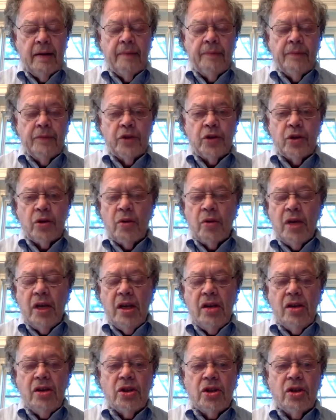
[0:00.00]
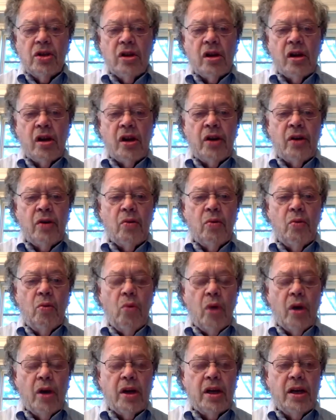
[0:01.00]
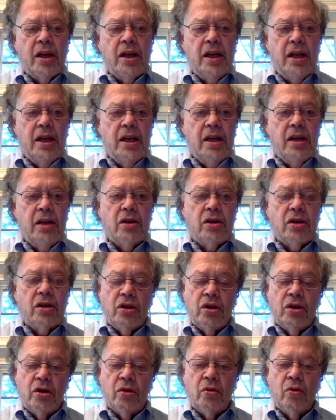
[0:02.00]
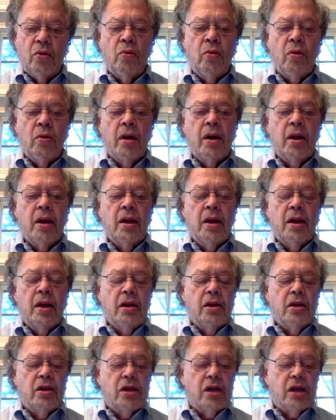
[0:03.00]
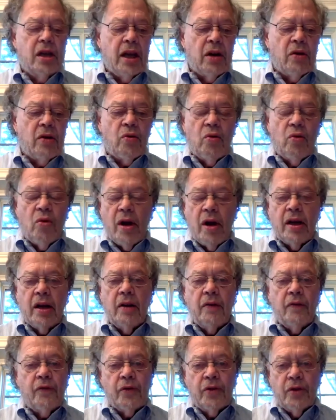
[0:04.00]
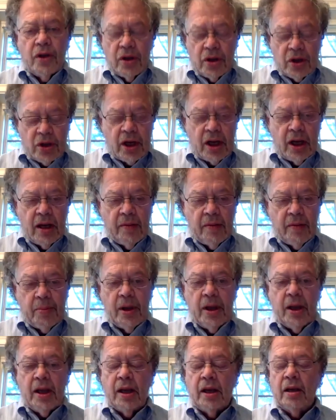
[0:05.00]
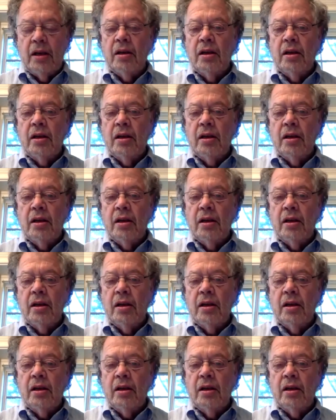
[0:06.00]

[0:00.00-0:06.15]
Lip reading: So he's done what he needed to do to get ready for this campaign.